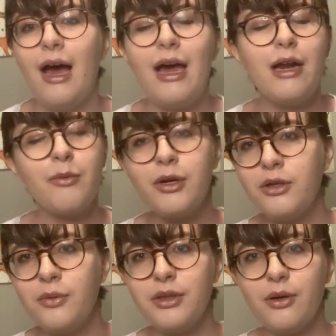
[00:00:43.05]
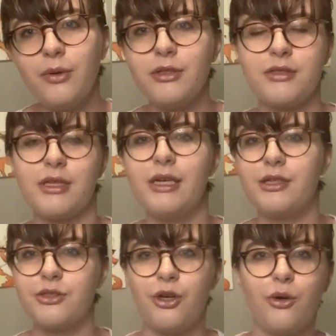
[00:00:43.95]
And I want to know what their world is like.
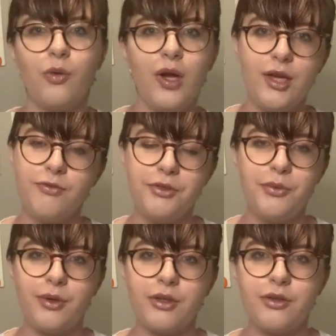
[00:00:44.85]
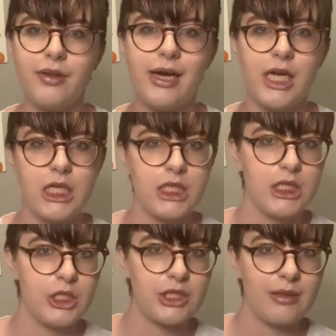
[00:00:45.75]
So if you want to do that,
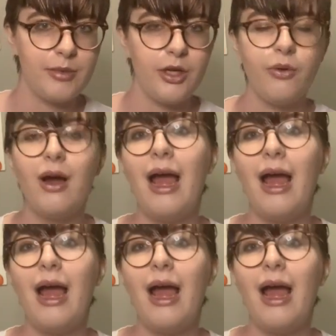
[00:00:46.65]
just let me know.